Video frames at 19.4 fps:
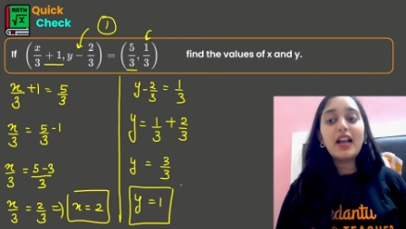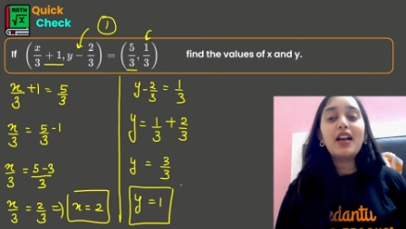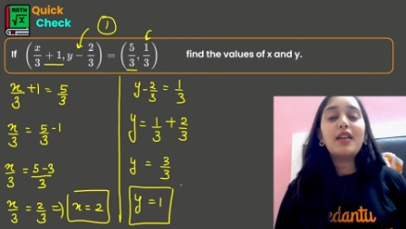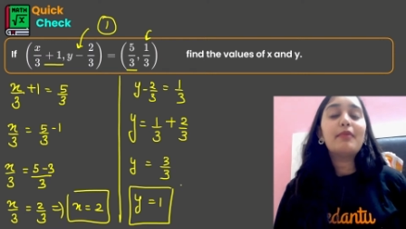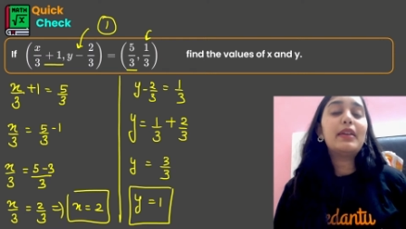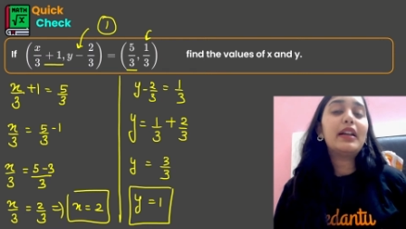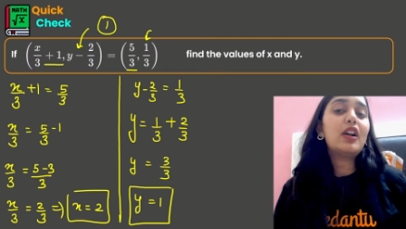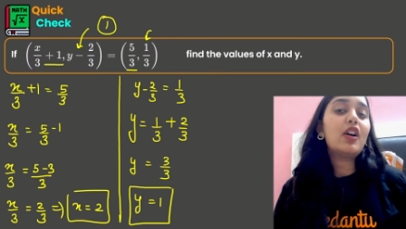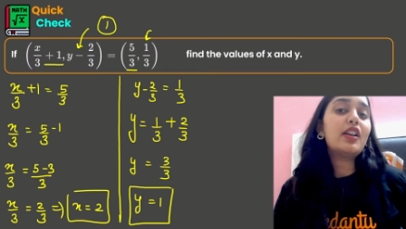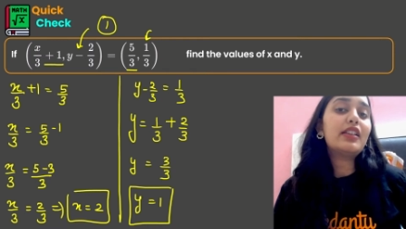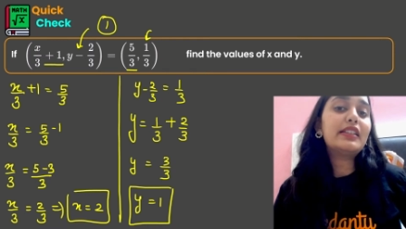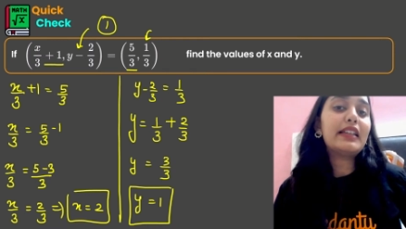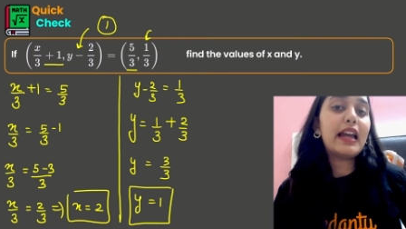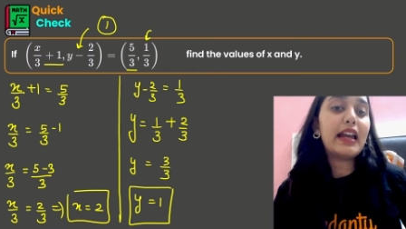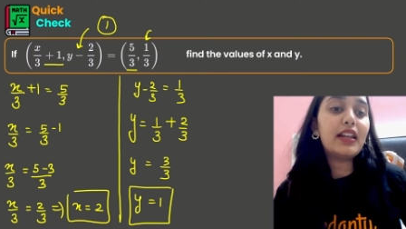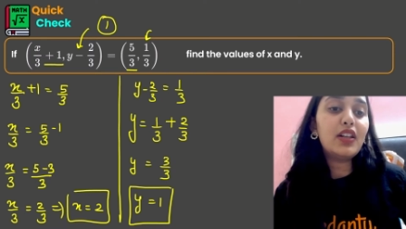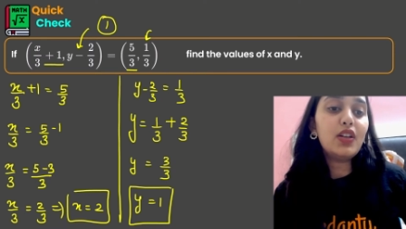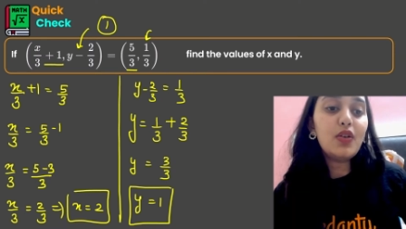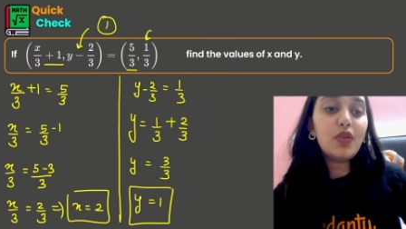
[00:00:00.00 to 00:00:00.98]
because
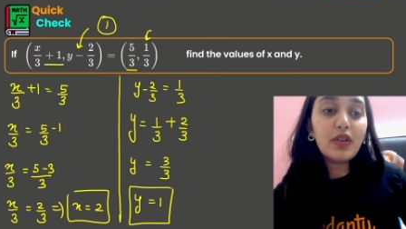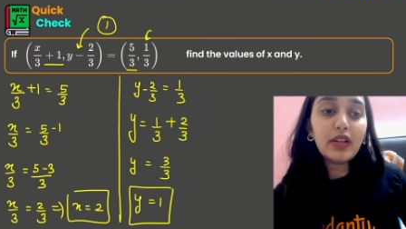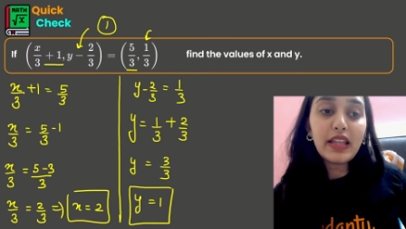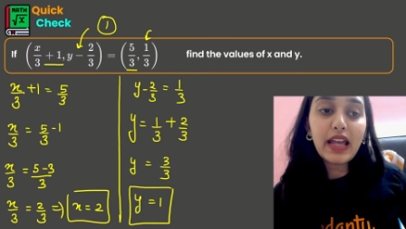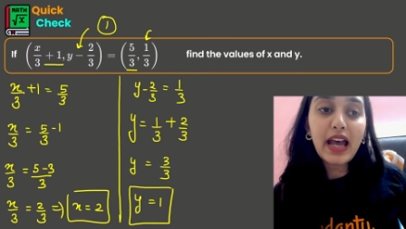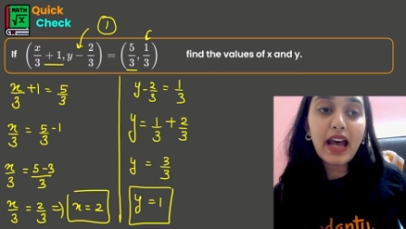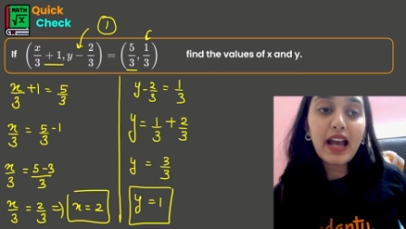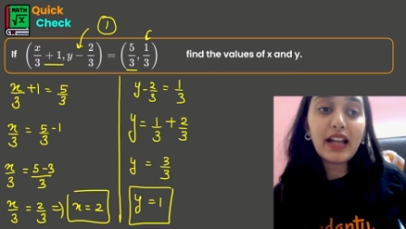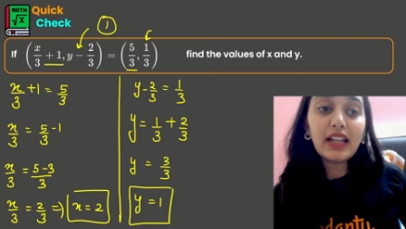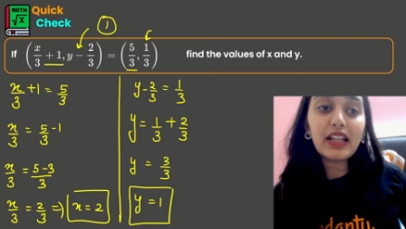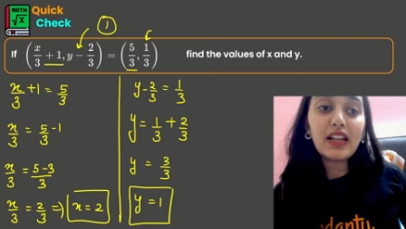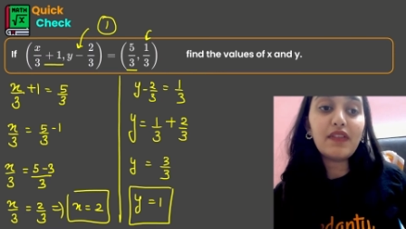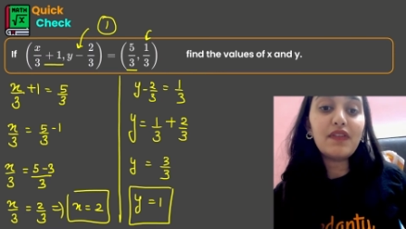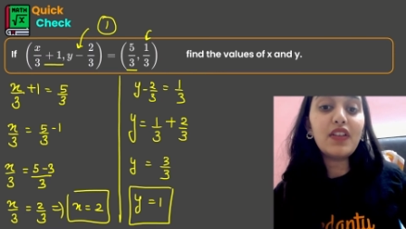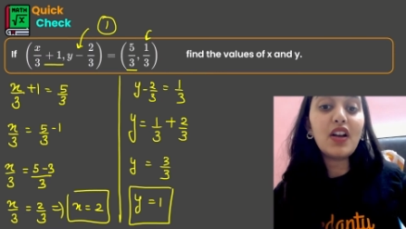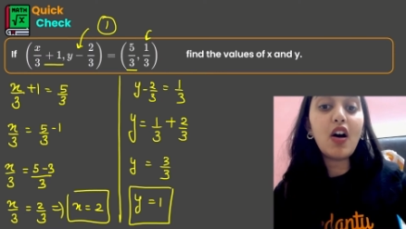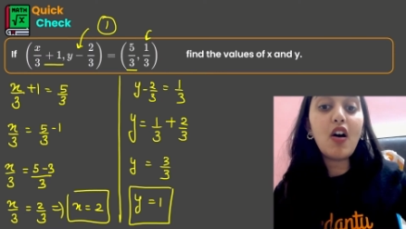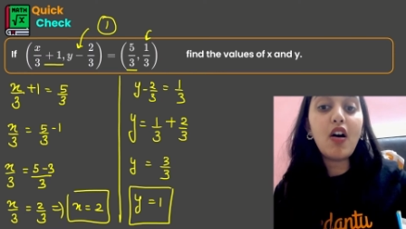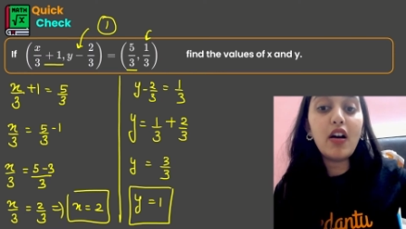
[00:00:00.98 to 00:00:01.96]
I know that if
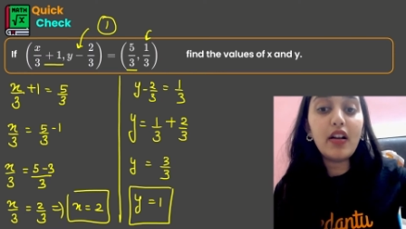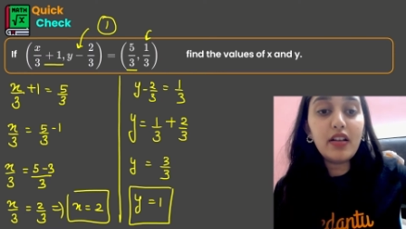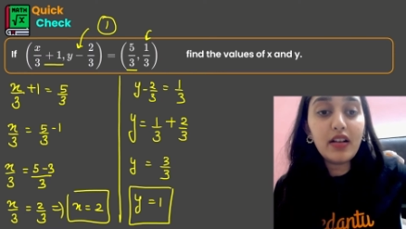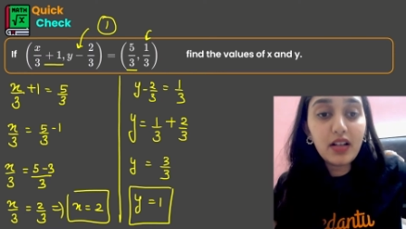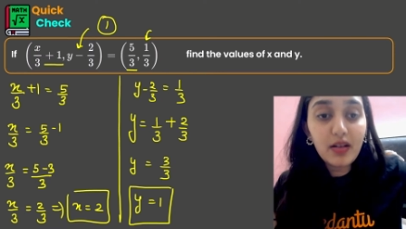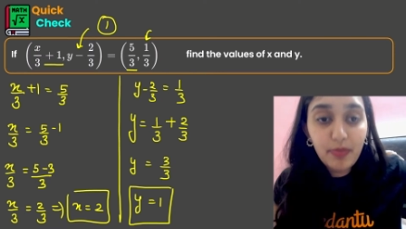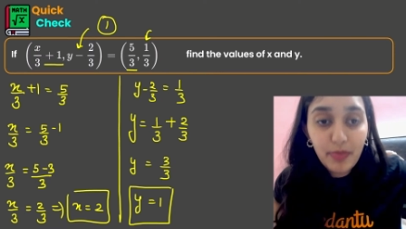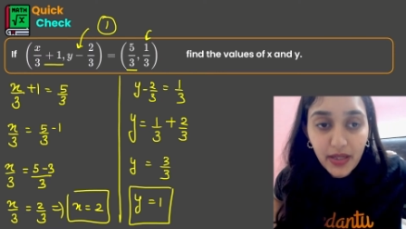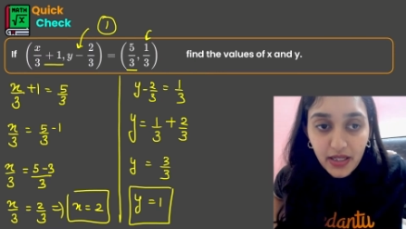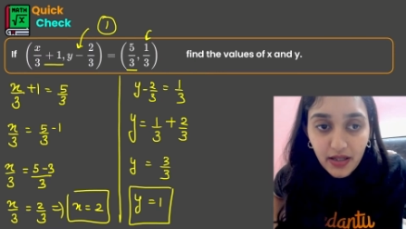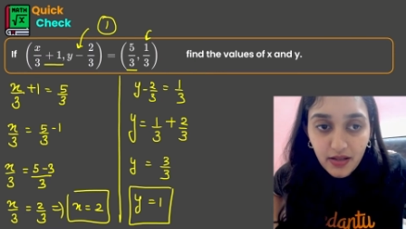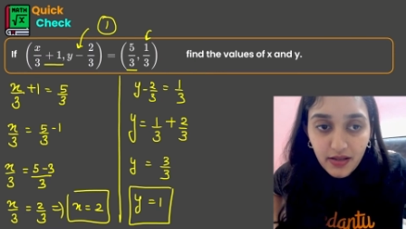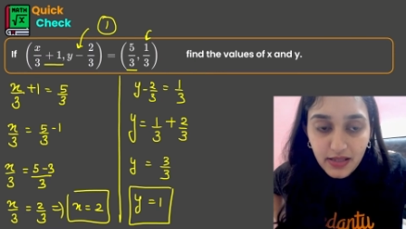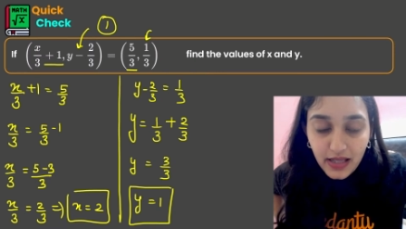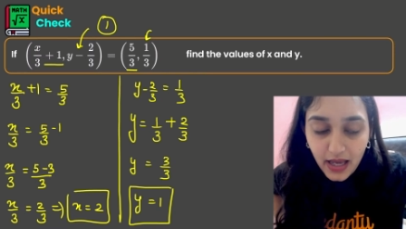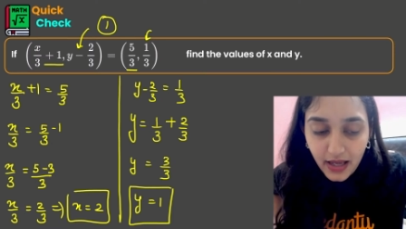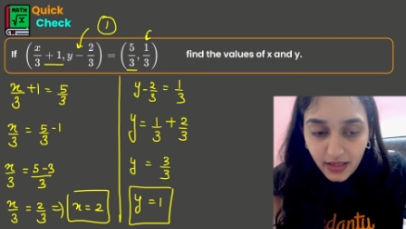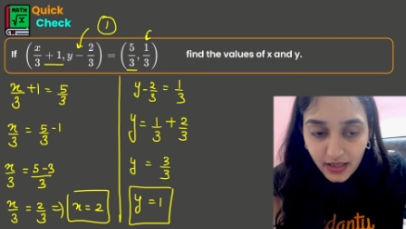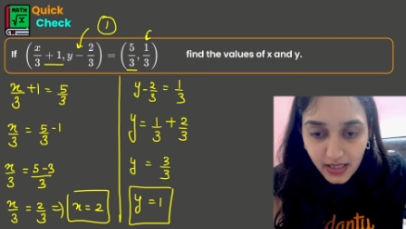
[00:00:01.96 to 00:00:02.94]
the ordered pairs
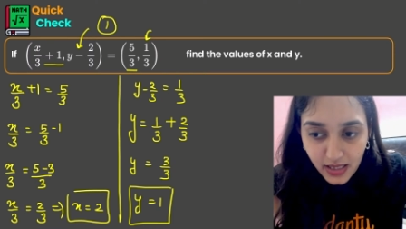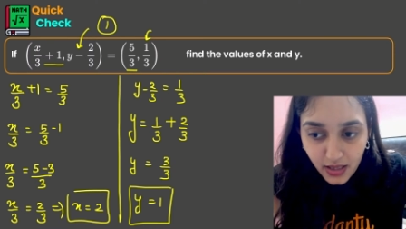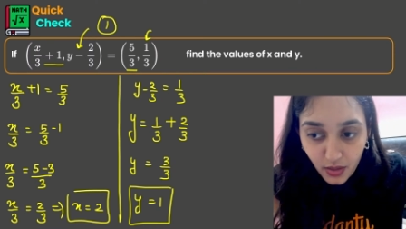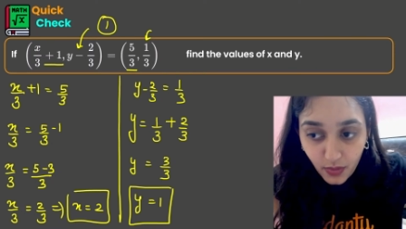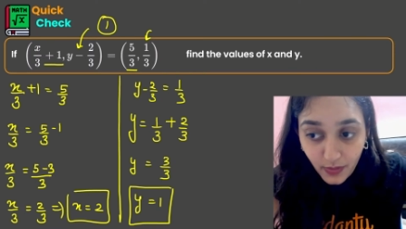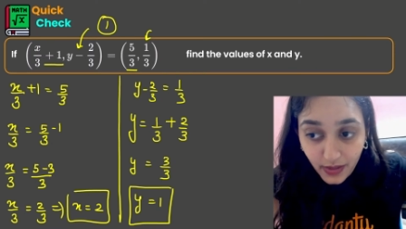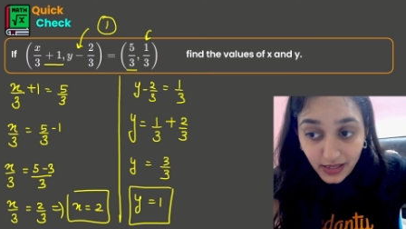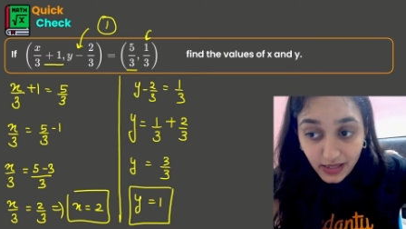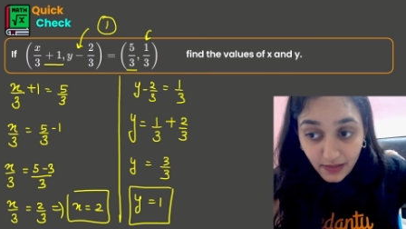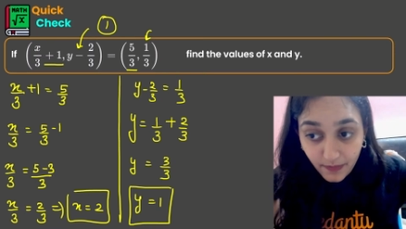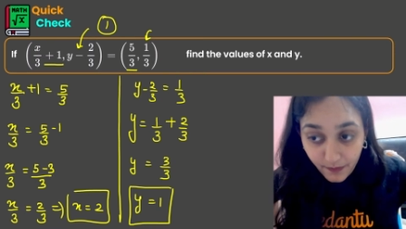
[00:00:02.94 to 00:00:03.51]
are equal,